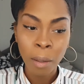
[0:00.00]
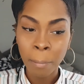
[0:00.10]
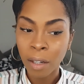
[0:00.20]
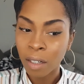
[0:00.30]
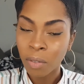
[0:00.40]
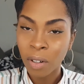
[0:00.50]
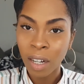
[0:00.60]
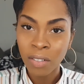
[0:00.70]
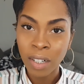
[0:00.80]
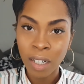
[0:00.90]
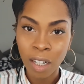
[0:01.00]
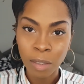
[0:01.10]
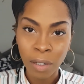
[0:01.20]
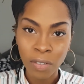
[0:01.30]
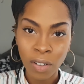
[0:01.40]
But what I really liked
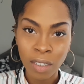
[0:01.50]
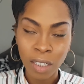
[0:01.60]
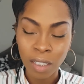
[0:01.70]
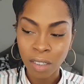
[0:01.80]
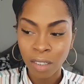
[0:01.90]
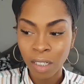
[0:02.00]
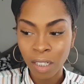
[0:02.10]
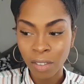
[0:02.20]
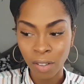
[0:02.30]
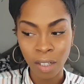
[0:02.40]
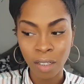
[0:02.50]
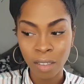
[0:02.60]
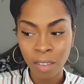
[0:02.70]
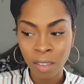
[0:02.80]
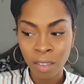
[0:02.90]
about the foundation is that
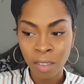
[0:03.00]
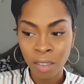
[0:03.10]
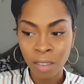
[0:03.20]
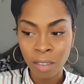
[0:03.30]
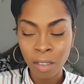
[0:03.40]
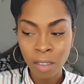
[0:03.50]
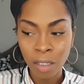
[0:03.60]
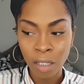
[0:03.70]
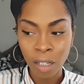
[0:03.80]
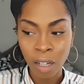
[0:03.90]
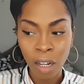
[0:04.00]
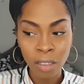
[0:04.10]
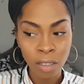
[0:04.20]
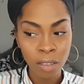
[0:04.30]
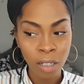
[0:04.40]
usually, like, I
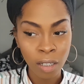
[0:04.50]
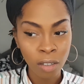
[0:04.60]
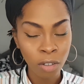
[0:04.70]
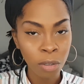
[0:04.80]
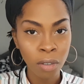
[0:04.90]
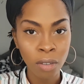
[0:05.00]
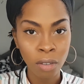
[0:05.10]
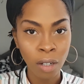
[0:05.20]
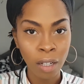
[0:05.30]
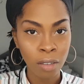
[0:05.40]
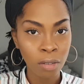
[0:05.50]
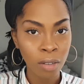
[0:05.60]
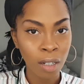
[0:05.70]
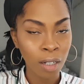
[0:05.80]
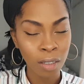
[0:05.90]
don't like cream contour at all.
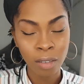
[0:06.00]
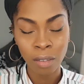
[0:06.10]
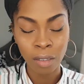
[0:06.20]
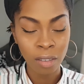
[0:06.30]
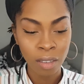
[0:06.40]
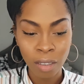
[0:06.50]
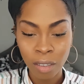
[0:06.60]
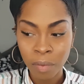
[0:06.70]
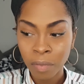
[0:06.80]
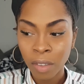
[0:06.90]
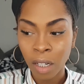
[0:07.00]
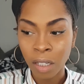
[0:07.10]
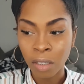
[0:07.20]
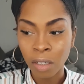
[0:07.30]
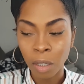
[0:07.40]
Like, I just don't do it. I
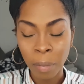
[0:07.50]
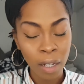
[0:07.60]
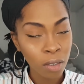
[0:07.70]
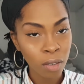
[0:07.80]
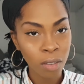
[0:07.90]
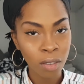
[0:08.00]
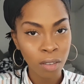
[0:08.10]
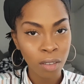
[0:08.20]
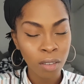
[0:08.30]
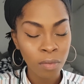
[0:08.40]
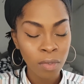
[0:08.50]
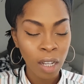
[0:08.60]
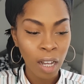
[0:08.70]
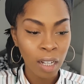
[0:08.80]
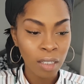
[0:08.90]
use a powder contour
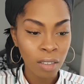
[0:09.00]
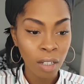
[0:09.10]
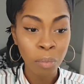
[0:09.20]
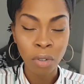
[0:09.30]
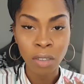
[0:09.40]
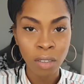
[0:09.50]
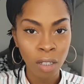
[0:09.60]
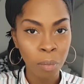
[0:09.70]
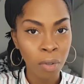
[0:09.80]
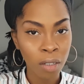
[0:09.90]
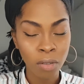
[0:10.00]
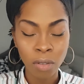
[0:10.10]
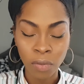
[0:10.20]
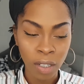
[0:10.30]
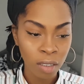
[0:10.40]
and bronzer and blush and all
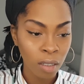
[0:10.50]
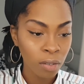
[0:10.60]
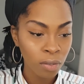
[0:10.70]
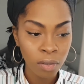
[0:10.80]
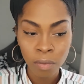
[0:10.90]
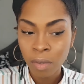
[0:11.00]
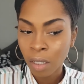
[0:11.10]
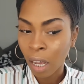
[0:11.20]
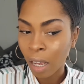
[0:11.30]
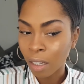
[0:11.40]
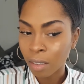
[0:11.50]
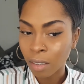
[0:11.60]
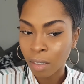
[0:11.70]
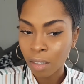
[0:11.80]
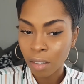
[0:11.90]
of that stuff.
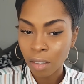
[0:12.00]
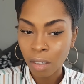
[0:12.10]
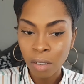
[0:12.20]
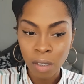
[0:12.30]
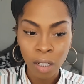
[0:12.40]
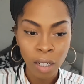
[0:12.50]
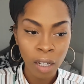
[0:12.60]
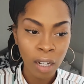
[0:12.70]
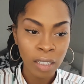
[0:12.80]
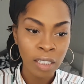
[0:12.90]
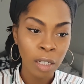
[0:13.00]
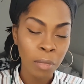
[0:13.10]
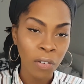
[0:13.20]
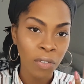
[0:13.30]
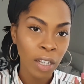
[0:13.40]
And usually I set
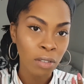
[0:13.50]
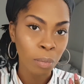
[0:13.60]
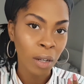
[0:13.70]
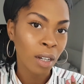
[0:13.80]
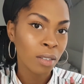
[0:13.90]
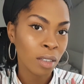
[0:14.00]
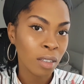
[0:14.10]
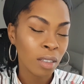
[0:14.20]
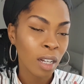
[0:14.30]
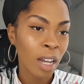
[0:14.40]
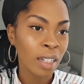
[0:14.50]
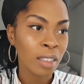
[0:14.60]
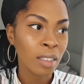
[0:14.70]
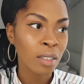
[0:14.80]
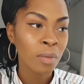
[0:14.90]
my face with powder,
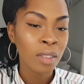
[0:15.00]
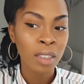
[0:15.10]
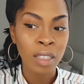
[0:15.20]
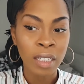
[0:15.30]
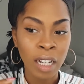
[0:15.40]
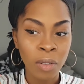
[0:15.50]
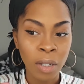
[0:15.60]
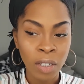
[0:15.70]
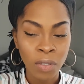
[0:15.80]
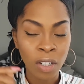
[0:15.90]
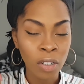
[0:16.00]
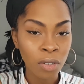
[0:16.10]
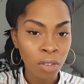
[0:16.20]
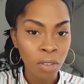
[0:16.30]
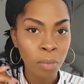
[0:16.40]
and then that way the
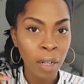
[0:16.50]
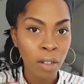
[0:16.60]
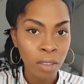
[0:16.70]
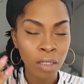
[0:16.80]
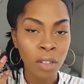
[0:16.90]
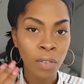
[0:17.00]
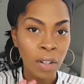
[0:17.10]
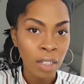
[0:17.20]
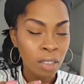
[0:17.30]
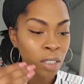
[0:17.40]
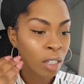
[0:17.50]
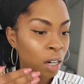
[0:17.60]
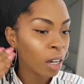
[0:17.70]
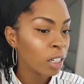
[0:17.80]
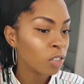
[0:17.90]
contour powders and stuff like that can just
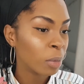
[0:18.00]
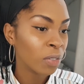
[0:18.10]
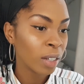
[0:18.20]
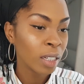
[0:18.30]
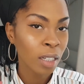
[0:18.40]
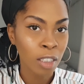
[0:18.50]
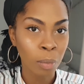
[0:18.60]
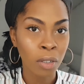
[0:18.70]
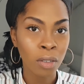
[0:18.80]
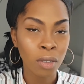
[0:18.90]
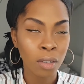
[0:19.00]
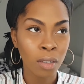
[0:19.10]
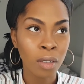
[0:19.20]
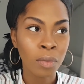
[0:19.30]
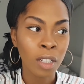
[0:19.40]
glide over my face, as opposed to
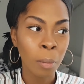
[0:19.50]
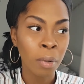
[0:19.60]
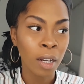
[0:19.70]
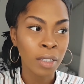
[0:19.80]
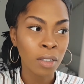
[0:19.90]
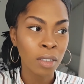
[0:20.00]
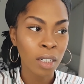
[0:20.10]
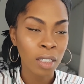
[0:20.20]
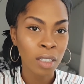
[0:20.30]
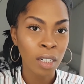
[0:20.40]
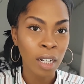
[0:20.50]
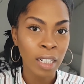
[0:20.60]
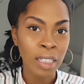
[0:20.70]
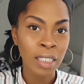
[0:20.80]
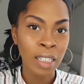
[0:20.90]
applying it on like a
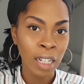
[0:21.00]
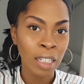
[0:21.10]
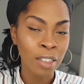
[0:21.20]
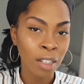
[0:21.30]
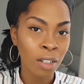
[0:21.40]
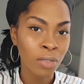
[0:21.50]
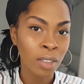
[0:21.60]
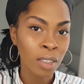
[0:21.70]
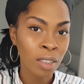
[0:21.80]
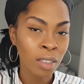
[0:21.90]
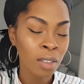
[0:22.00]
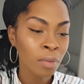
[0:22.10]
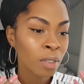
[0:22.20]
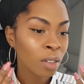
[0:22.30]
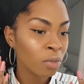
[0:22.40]
slightly tacky surface,
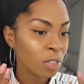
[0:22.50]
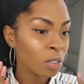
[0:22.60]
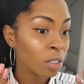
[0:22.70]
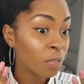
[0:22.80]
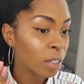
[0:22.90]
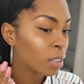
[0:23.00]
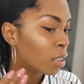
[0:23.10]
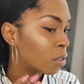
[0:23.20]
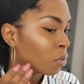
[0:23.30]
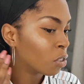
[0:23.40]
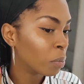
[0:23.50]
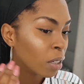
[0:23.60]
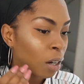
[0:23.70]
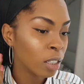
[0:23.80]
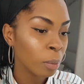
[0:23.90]
which is the foundation, which would be
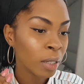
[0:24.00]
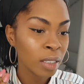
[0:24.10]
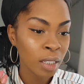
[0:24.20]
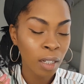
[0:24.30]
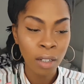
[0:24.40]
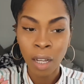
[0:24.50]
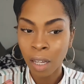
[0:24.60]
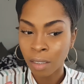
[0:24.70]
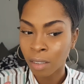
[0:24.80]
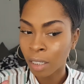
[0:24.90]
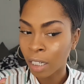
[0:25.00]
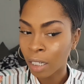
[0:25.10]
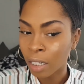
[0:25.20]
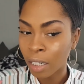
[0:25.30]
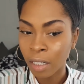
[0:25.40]
hard to blend out. And it
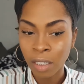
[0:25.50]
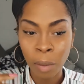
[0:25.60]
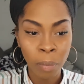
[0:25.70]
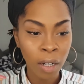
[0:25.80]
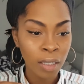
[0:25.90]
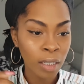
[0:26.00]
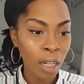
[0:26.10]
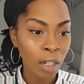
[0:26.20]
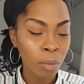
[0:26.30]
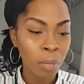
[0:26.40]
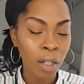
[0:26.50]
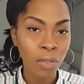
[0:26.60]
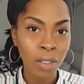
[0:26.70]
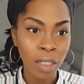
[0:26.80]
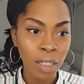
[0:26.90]
literally blended out
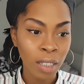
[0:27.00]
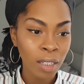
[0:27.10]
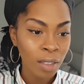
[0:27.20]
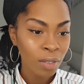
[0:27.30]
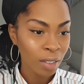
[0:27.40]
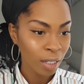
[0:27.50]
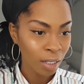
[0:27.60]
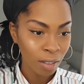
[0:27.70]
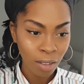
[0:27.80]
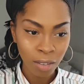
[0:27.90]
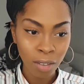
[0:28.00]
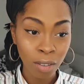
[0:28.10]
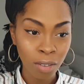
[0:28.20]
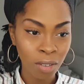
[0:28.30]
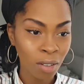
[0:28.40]
perfectly. Like, it looks
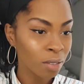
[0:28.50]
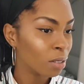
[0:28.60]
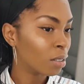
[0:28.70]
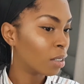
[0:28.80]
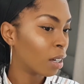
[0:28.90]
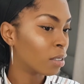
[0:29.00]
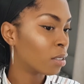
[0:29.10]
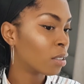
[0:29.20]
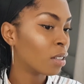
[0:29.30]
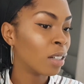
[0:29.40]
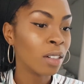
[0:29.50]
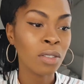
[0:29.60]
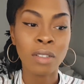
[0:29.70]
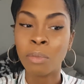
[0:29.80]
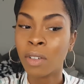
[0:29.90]
so good and so
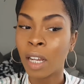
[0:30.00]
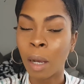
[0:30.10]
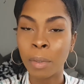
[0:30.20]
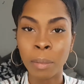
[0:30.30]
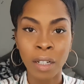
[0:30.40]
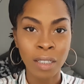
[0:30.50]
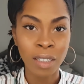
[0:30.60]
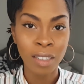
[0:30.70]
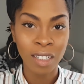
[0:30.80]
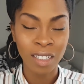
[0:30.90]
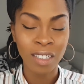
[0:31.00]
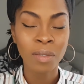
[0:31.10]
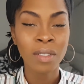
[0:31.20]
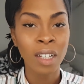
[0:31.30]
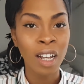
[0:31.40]
natural. I'm really happy about it. So
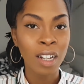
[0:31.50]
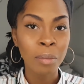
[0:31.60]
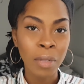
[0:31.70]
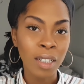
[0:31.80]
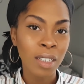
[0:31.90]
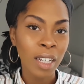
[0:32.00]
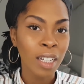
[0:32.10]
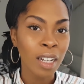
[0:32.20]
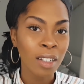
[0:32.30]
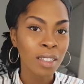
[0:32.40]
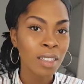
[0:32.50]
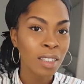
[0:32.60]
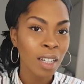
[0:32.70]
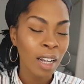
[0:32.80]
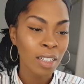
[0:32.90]
I'll come back in 8 hours and
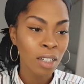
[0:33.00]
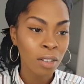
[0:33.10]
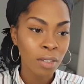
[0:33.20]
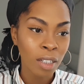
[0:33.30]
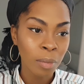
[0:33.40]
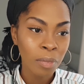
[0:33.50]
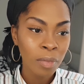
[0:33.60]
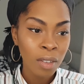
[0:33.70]
see how it's held up.